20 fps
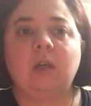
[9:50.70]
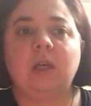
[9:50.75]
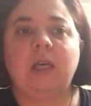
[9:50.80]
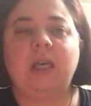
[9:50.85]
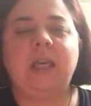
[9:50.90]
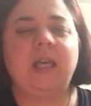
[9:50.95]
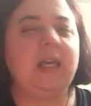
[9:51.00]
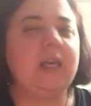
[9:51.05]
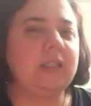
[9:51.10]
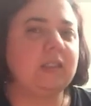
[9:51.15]

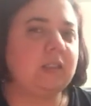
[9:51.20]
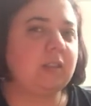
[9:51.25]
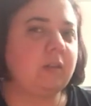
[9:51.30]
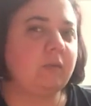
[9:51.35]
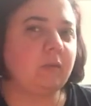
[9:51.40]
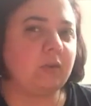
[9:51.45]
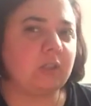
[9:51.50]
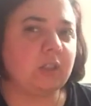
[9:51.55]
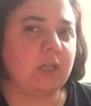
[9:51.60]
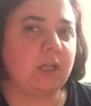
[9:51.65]
he has a
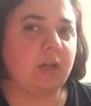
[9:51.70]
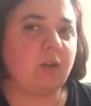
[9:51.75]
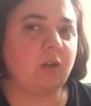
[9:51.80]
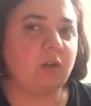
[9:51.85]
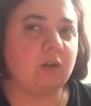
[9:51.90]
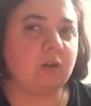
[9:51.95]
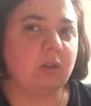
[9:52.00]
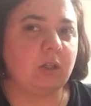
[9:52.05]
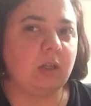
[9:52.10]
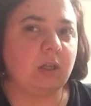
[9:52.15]
different take
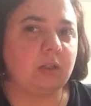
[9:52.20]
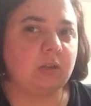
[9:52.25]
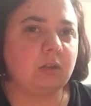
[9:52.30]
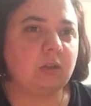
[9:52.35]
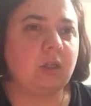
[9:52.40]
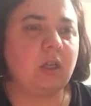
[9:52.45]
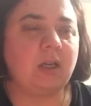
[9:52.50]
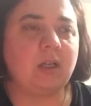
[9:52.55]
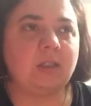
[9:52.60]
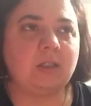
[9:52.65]
on things.
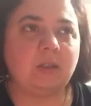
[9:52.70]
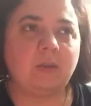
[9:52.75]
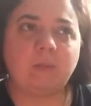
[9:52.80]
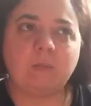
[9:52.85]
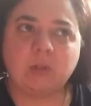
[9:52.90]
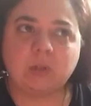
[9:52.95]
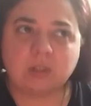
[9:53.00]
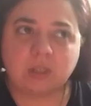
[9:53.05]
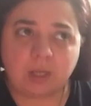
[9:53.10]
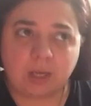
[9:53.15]
Not a
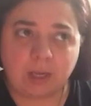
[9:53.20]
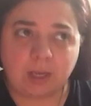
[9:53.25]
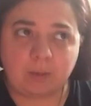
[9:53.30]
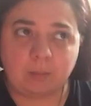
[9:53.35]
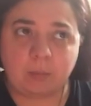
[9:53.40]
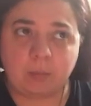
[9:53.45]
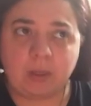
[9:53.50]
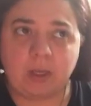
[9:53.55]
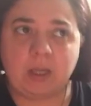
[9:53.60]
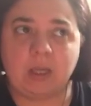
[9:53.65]
different
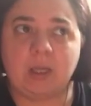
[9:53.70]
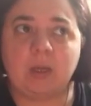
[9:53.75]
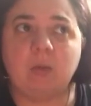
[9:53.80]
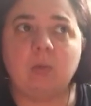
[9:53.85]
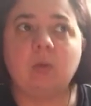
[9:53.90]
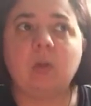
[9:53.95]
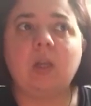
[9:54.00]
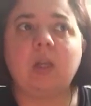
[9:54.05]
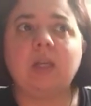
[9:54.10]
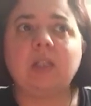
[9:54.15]
take, but he
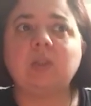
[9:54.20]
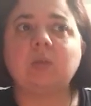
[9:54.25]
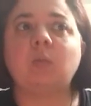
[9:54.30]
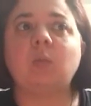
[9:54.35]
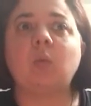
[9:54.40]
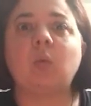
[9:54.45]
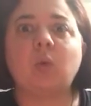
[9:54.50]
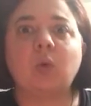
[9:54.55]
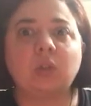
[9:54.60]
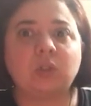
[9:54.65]
relates
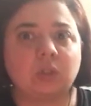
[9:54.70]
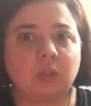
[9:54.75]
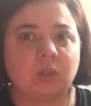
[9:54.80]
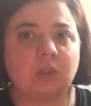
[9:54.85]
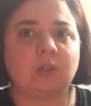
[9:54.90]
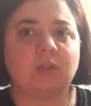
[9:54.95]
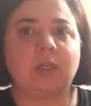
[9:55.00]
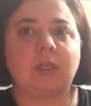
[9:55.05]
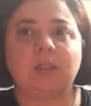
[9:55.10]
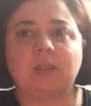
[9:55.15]
more to
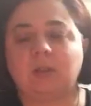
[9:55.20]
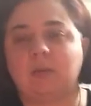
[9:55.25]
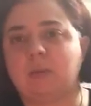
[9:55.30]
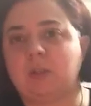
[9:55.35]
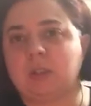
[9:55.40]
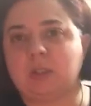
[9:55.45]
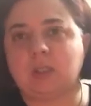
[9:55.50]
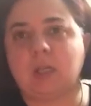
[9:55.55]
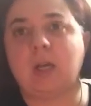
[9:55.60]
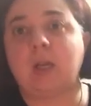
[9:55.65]
the
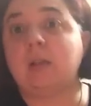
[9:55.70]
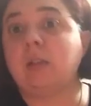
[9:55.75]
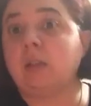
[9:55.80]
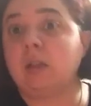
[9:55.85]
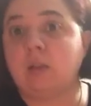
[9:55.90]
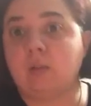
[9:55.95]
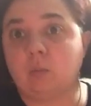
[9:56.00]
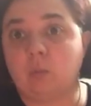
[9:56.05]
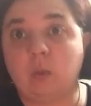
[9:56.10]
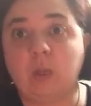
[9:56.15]
scientific side
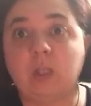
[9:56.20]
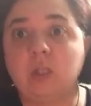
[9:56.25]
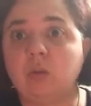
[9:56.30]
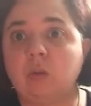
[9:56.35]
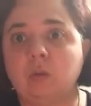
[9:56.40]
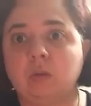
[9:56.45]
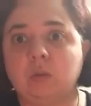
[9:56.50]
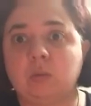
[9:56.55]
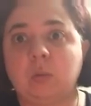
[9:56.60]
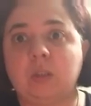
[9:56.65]
than we
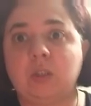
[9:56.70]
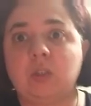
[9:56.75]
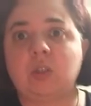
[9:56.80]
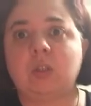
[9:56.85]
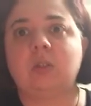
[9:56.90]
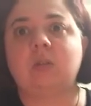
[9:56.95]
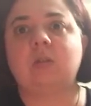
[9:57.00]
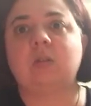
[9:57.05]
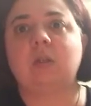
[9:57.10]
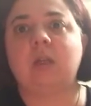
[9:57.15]
do as
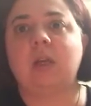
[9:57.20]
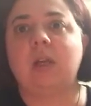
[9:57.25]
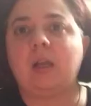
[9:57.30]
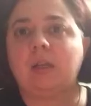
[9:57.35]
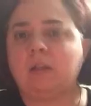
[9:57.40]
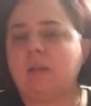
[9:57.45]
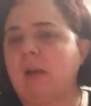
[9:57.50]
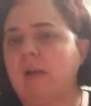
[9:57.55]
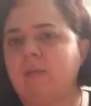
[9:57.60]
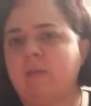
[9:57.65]
witches.
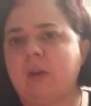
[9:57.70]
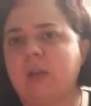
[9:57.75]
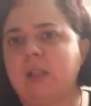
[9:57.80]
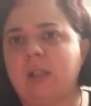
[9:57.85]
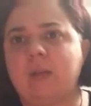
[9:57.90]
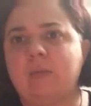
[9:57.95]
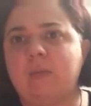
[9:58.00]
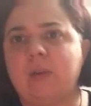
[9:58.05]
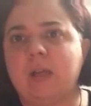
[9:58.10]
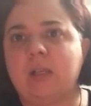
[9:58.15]
And I find
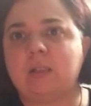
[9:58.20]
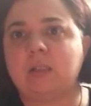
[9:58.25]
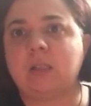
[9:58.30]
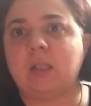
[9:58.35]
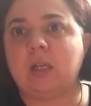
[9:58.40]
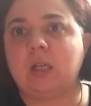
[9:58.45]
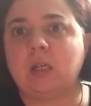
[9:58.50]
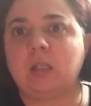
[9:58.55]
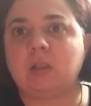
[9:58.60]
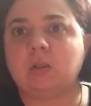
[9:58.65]
that
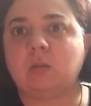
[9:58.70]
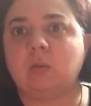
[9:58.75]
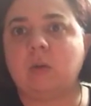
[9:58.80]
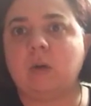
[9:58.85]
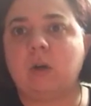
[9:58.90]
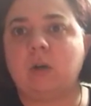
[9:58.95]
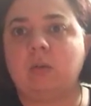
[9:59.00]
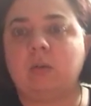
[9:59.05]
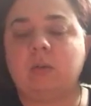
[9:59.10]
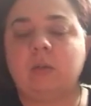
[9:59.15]
fascinating as
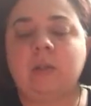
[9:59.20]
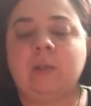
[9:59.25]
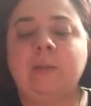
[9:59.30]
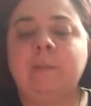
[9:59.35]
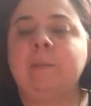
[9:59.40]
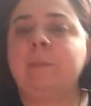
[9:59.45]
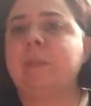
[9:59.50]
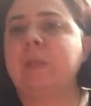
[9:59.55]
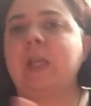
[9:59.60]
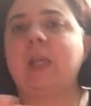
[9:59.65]
well.
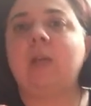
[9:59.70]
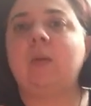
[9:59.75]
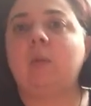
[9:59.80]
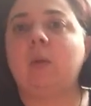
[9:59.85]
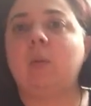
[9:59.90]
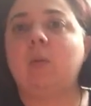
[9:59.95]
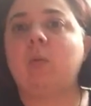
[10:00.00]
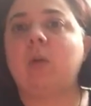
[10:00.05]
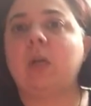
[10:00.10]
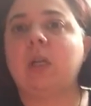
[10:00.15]

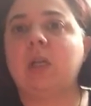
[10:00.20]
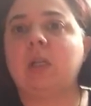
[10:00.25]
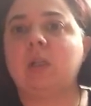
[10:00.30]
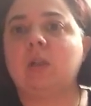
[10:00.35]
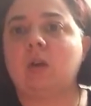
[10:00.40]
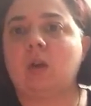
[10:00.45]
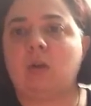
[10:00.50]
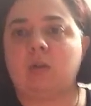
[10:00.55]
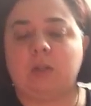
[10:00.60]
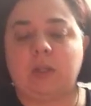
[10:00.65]
Anyway, we'll get
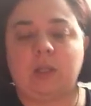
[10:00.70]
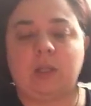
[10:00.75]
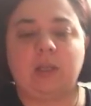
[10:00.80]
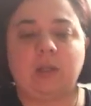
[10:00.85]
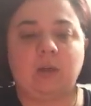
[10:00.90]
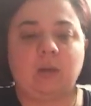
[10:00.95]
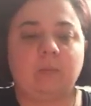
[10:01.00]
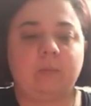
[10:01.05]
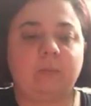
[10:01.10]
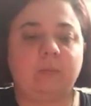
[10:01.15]
into all that
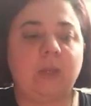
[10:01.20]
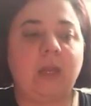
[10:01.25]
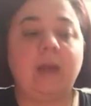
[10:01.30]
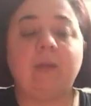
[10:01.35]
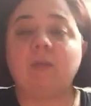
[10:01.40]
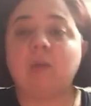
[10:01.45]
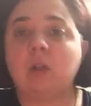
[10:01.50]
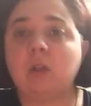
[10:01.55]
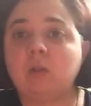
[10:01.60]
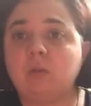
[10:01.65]
later. I
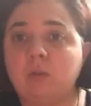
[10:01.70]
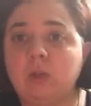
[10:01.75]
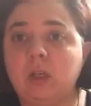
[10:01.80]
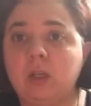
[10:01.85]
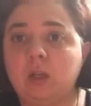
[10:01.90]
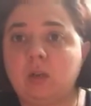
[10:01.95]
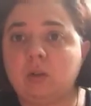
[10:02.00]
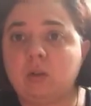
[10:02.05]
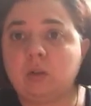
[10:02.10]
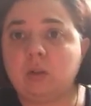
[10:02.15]
have another
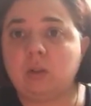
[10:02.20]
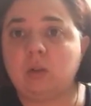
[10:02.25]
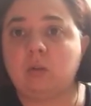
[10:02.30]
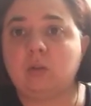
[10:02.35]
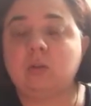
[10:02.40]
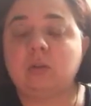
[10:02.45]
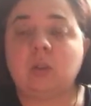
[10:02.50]
video to do,